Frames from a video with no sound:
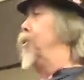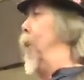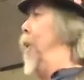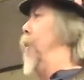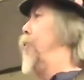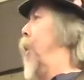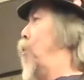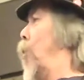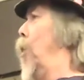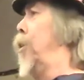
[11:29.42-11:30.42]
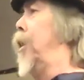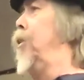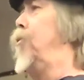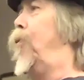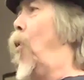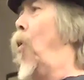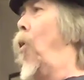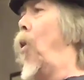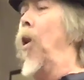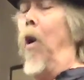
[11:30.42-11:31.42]
saying that they were looking
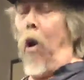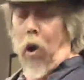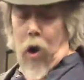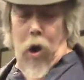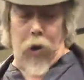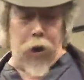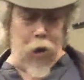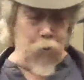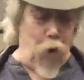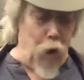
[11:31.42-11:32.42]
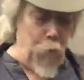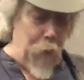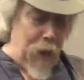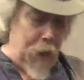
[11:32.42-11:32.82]
for a young boy by